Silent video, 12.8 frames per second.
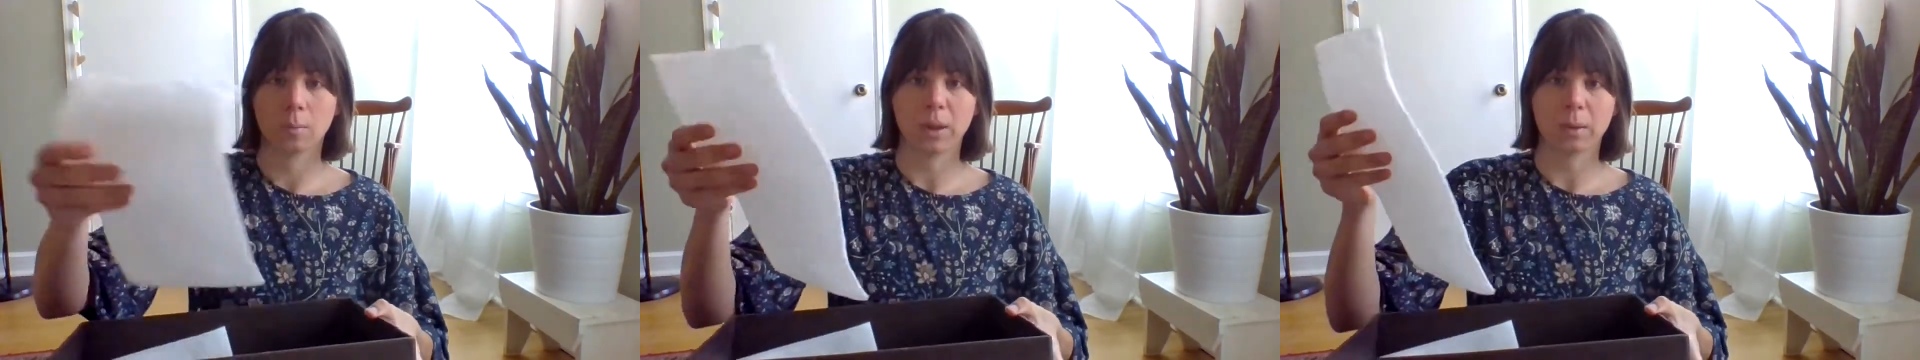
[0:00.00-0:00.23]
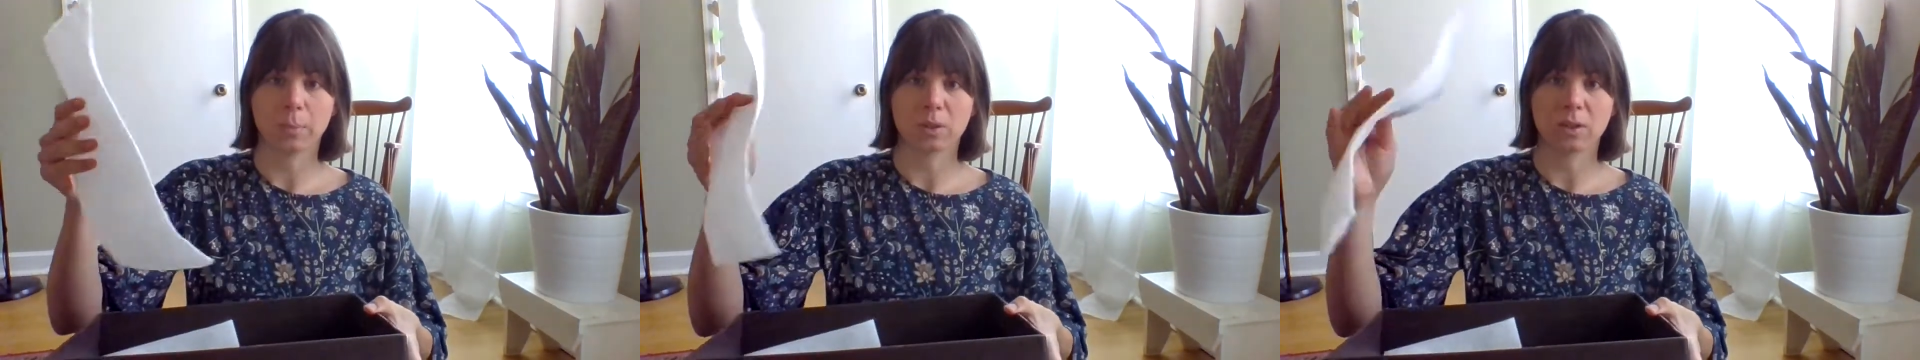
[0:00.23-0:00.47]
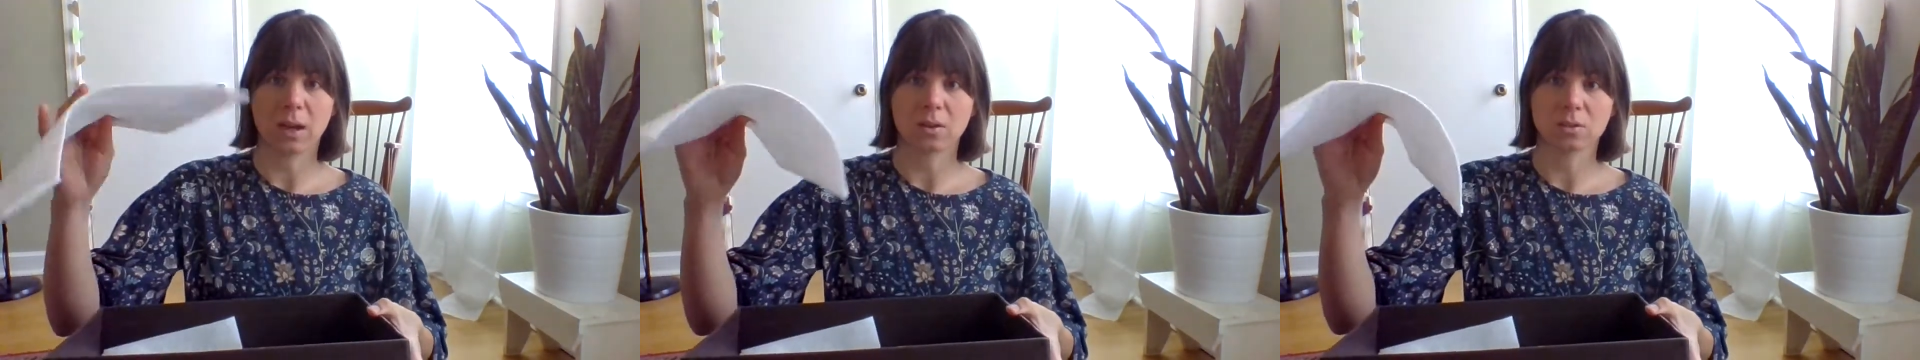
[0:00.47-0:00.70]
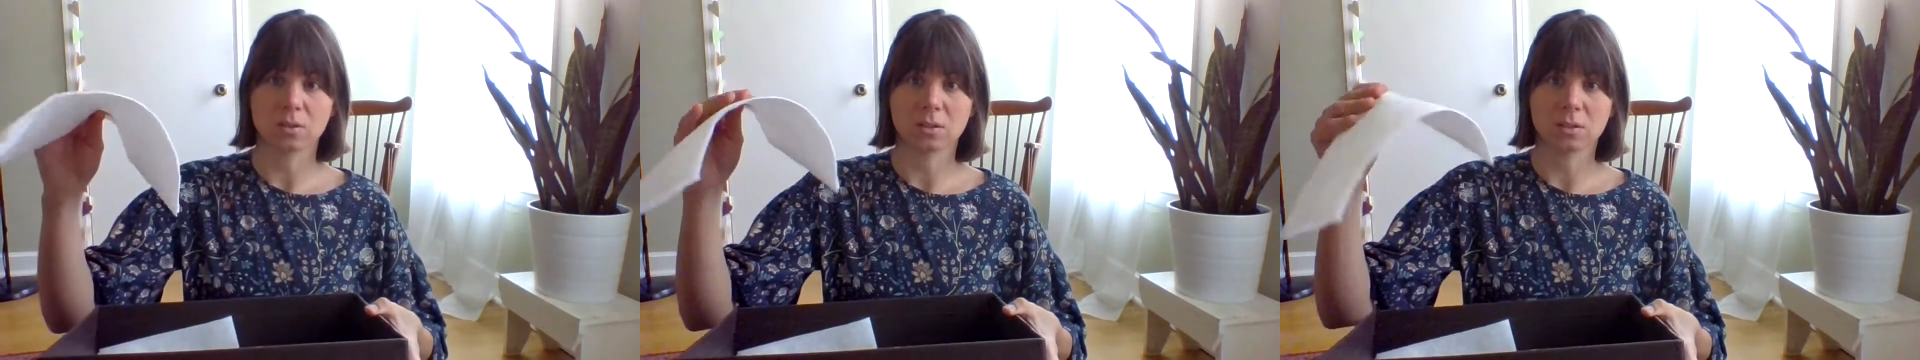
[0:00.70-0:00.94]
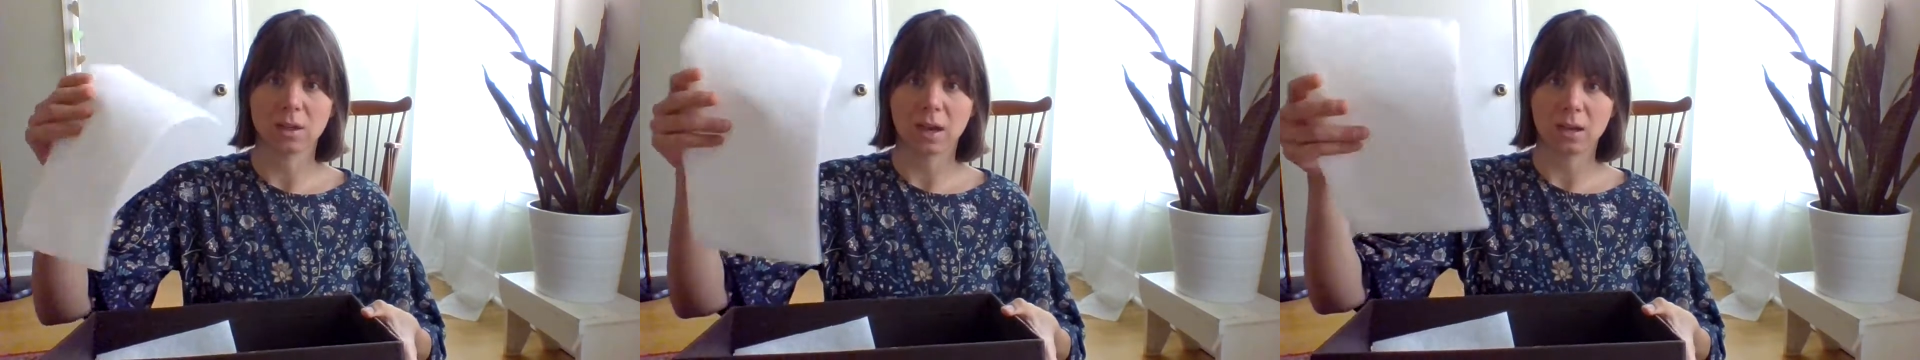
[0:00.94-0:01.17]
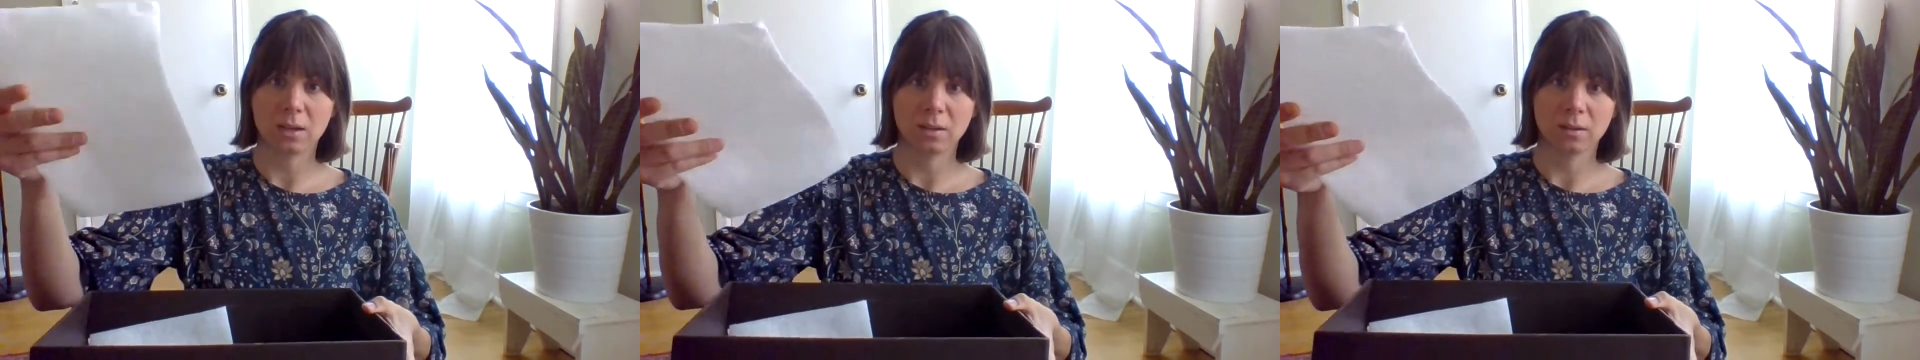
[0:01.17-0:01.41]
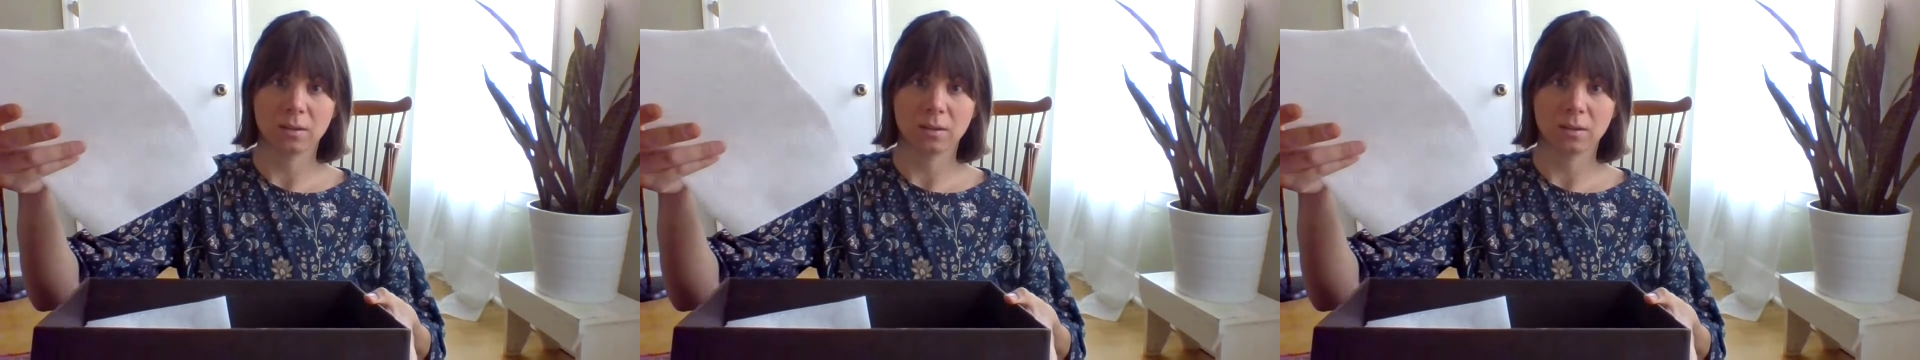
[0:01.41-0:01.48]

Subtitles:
paper towels inside.